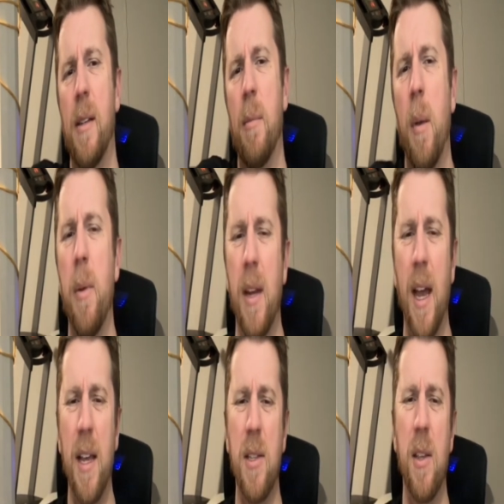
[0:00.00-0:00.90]
Maybe an
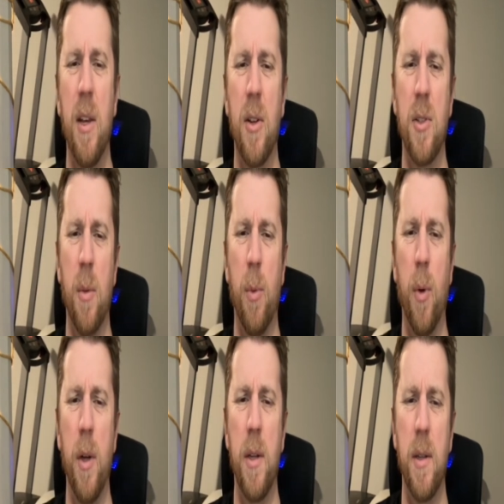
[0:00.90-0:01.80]
S in there at some
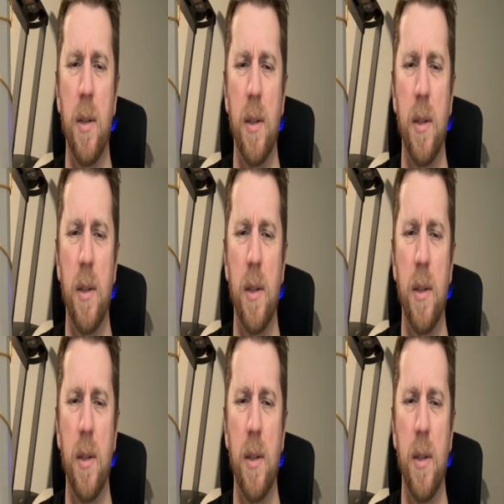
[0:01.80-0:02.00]
point.